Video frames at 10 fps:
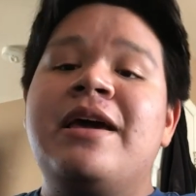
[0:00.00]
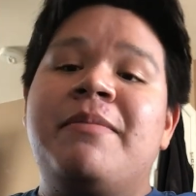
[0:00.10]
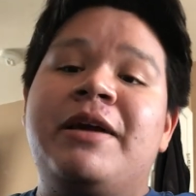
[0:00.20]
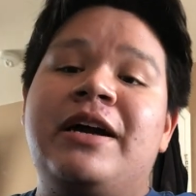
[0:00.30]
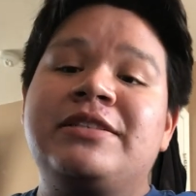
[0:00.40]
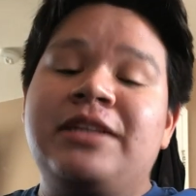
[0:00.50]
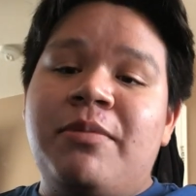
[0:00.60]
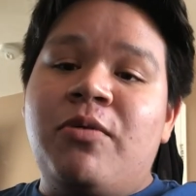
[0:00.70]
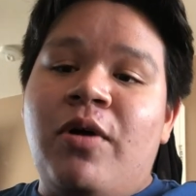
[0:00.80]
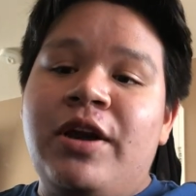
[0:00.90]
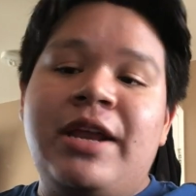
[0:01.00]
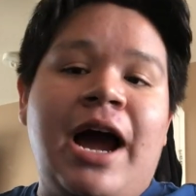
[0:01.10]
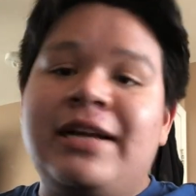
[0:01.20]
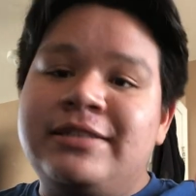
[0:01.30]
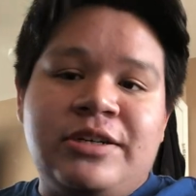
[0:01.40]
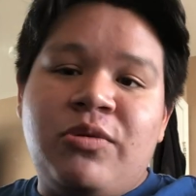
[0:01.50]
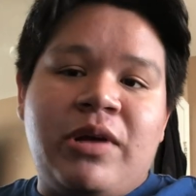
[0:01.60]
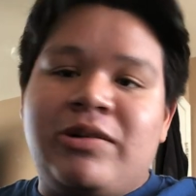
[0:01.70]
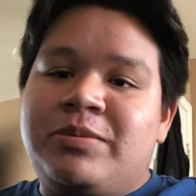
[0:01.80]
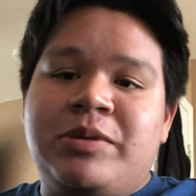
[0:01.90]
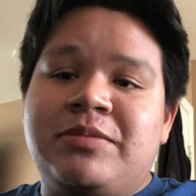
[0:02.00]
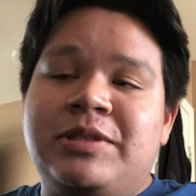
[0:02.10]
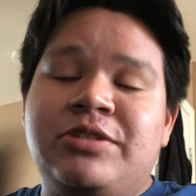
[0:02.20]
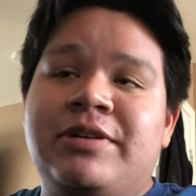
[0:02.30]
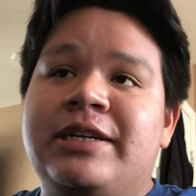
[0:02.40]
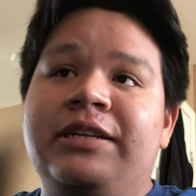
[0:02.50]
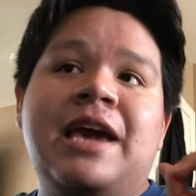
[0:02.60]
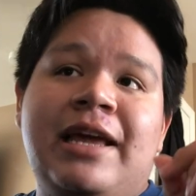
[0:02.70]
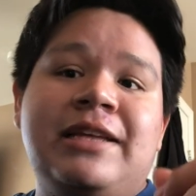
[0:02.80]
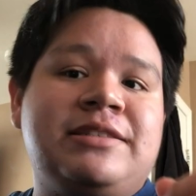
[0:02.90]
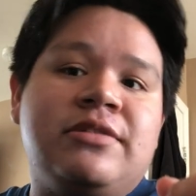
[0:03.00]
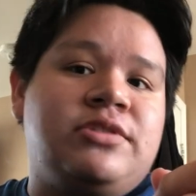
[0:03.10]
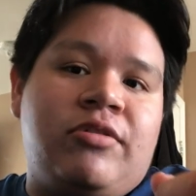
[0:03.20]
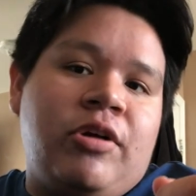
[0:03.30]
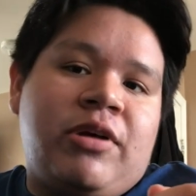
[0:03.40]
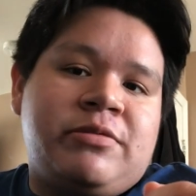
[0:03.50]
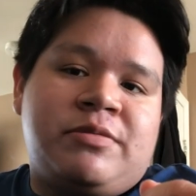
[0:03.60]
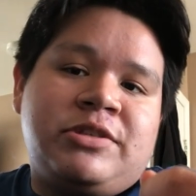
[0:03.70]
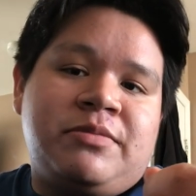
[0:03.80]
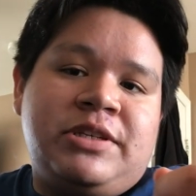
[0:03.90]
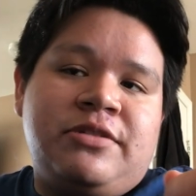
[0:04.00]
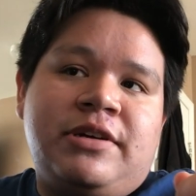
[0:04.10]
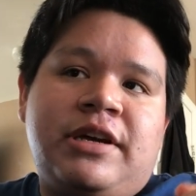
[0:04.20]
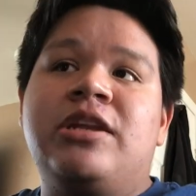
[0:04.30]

Because number one, I didn't know what I was supposed to be doing, and I still don't know what I'm supposed to be doing.